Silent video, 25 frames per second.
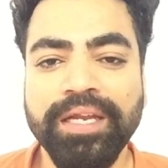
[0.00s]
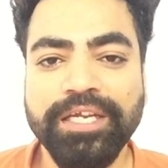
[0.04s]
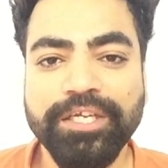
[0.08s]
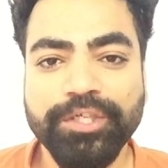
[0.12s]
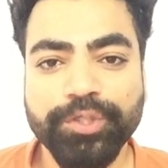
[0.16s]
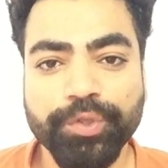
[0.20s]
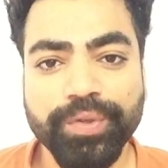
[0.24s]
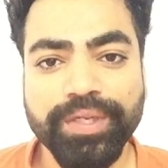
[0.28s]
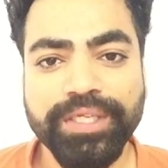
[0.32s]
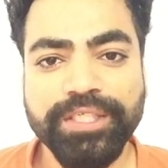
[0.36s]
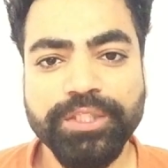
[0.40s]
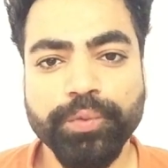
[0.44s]

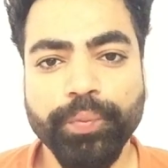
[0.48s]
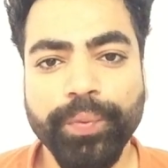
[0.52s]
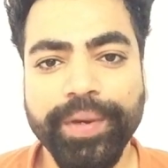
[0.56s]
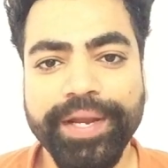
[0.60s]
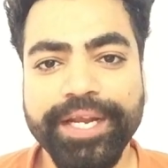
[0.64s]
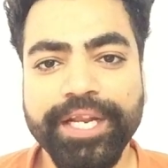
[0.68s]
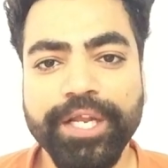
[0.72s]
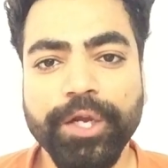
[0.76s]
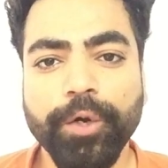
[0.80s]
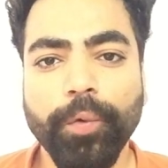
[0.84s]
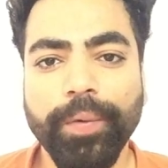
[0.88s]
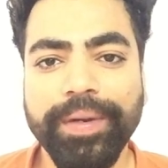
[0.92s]
Today's
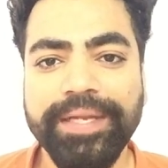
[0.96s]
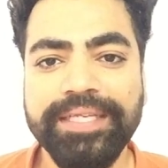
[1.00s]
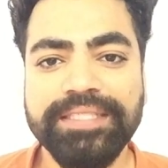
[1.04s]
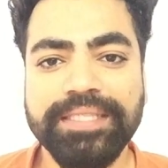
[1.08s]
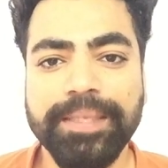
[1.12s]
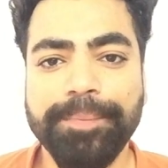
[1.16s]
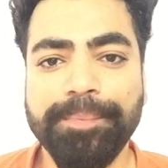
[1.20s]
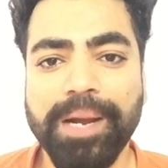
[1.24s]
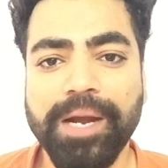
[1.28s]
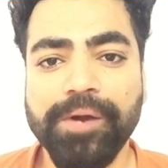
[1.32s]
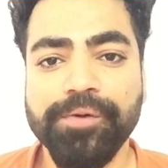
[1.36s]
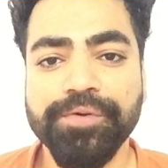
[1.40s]
video is
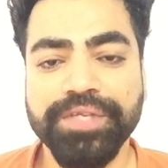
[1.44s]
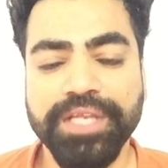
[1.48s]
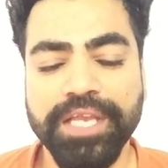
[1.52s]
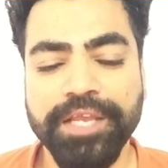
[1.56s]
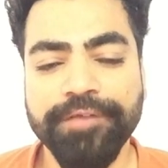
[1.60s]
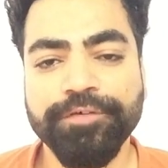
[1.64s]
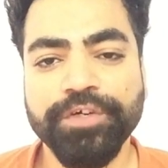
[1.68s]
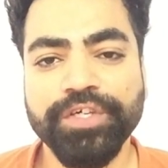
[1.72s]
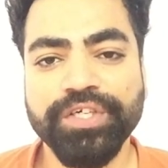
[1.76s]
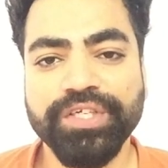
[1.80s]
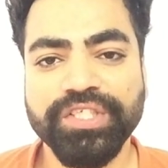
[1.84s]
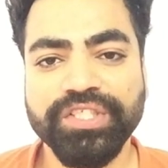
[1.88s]
about
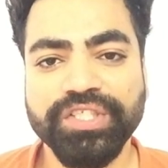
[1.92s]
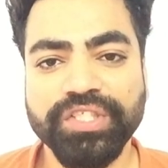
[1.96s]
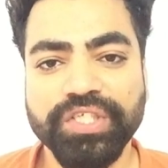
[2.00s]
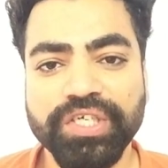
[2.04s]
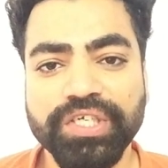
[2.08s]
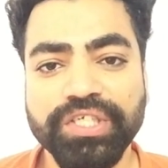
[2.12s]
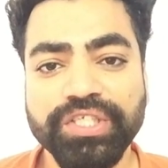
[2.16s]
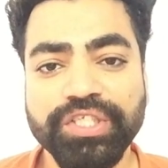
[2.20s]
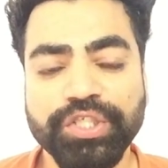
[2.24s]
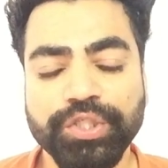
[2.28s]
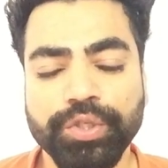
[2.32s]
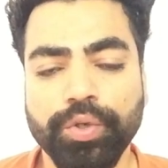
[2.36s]
keyword
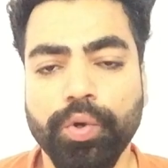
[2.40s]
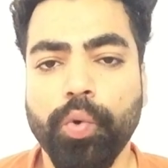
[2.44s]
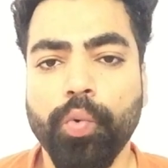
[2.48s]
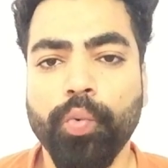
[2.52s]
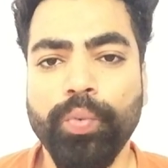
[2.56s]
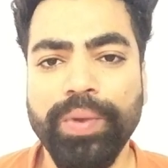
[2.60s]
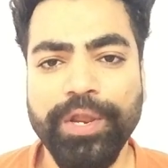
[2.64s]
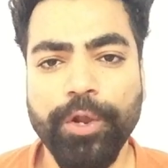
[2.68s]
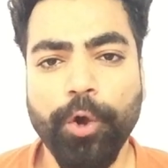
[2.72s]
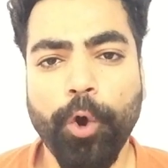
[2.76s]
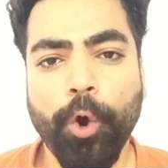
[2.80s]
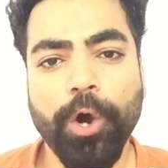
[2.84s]
research.
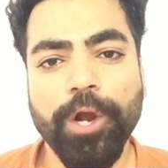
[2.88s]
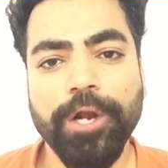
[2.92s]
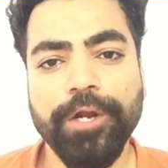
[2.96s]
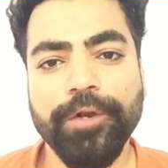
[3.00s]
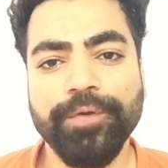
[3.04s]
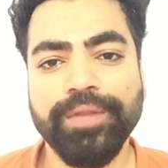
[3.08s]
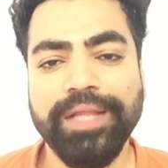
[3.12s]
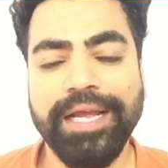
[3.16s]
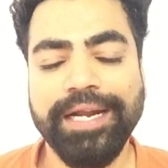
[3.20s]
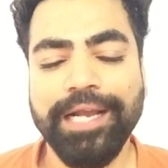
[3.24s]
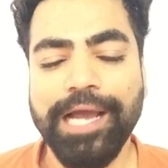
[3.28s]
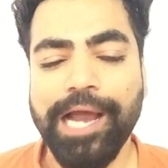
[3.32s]
We all
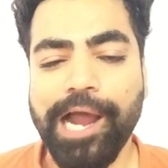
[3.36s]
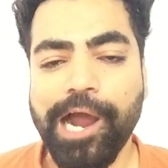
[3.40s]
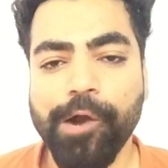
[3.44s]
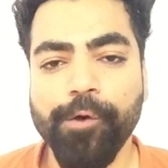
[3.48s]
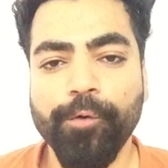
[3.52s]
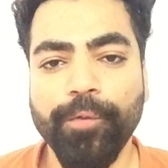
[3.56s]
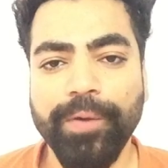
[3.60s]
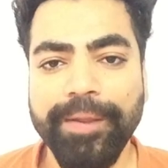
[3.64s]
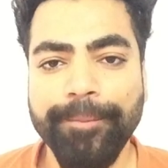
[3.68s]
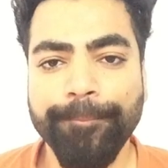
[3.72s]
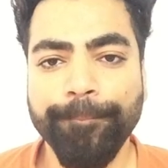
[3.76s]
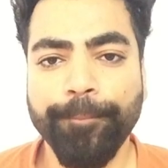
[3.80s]
know that
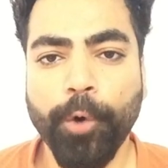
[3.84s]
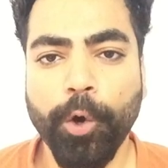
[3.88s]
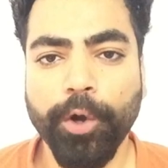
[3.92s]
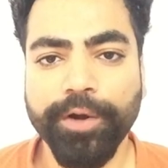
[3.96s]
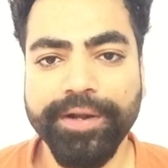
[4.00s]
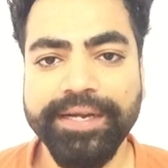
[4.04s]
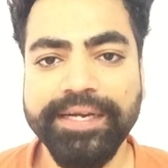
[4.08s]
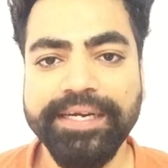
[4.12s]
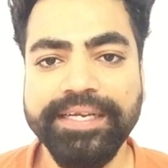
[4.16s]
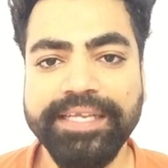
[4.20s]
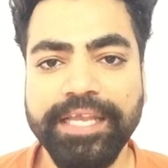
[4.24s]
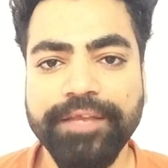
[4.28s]
how
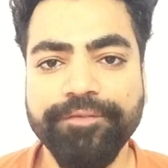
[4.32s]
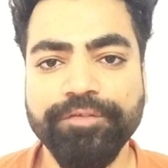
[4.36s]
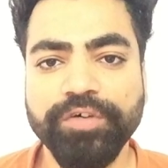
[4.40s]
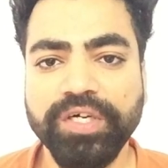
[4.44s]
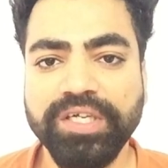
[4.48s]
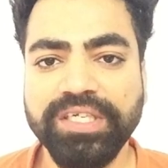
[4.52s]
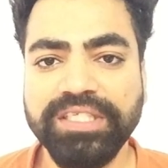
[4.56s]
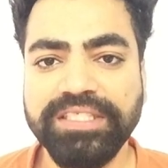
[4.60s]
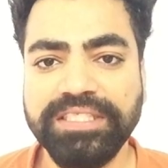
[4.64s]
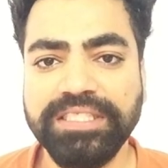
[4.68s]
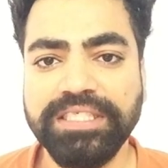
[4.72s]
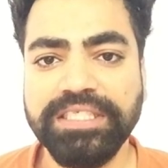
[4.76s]
important
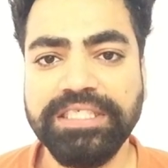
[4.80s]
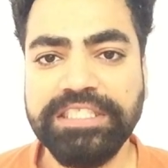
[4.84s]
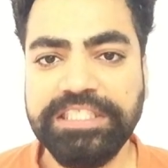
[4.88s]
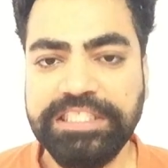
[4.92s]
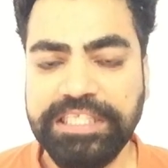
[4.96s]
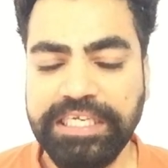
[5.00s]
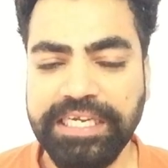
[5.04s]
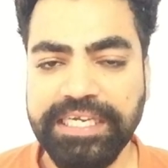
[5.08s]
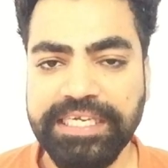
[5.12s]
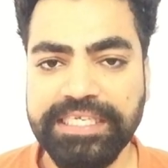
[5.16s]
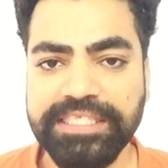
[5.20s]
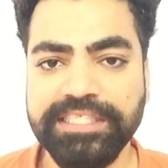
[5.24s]
keyword research
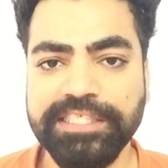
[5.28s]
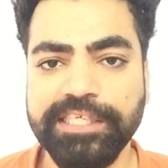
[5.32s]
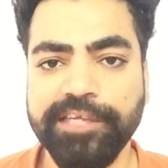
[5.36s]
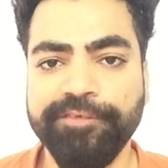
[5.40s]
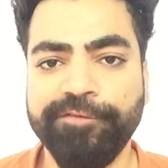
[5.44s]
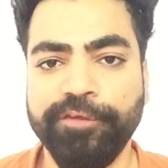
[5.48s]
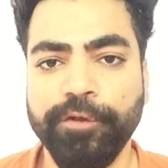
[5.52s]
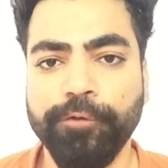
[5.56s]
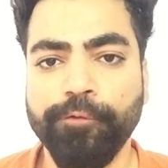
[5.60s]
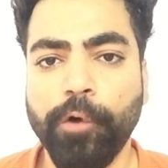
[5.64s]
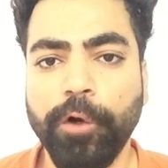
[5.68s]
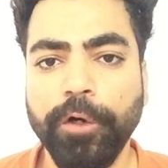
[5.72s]
is
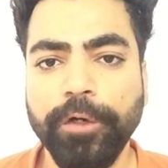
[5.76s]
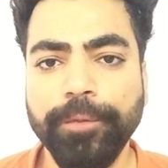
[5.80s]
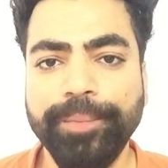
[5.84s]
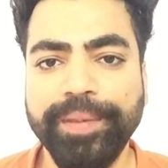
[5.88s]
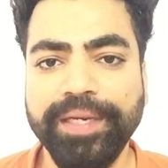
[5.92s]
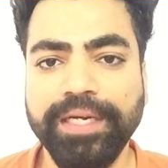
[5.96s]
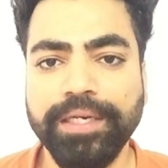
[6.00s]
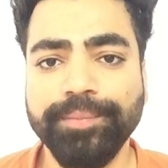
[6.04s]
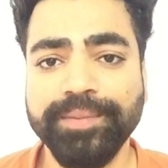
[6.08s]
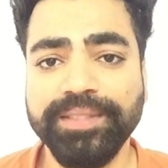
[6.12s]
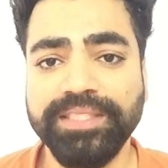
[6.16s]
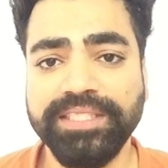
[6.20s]
if you want to
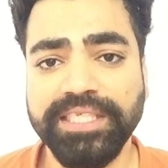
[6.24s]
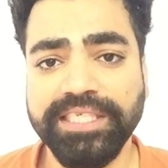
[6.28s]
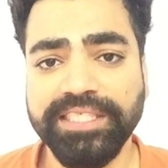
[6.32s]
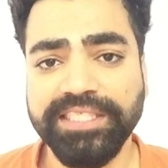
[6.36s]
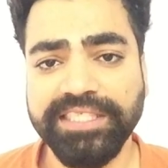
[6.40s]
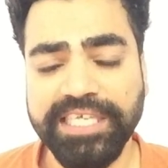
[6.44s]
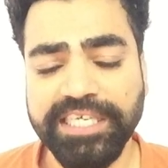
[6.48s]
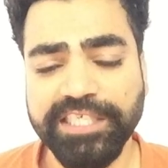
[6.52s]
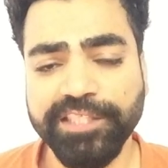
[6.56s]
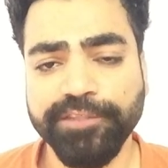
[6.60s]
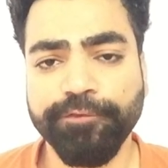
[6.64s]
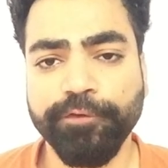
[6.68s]
become a
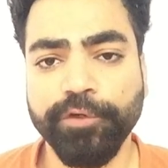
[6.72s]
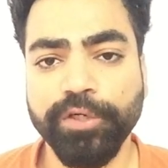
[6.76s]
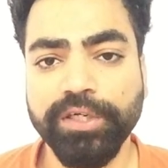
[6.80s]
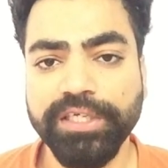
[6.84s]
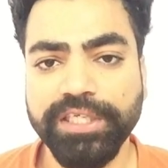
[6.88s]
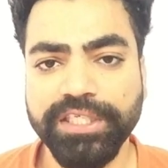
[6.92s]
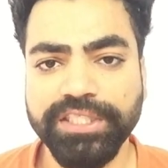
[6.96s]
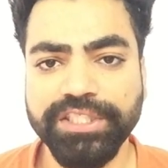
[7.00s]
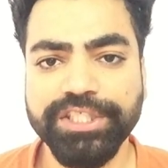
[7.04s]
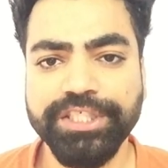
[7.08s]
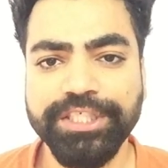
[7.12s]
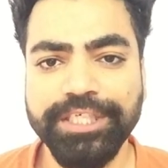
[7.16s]
successful
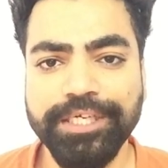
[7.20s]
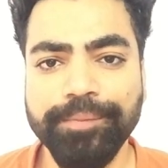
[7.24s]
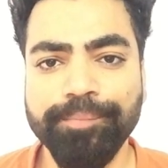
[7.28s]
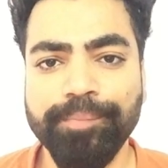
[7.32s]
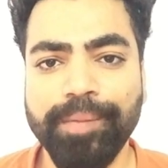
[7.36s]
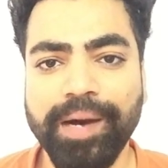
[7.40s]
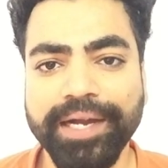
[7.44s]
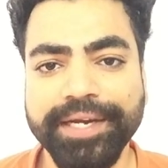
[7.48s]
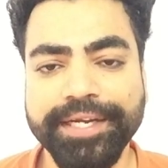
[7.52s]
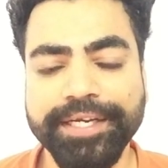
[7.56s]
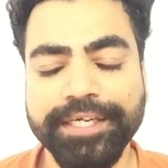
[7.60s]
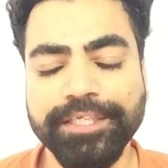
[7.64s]
digital
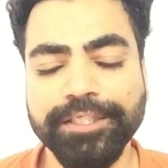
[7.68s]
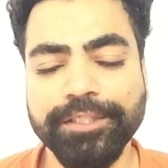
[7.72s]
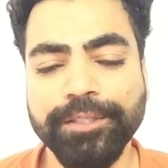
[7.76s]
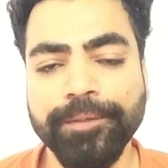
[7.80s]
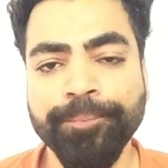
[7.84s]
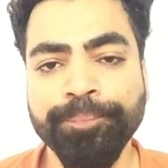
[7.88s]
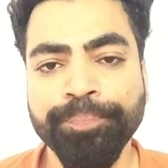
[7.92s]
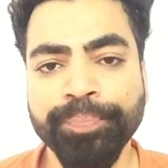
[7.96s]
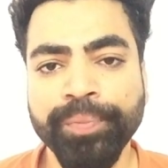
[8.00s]
marketer.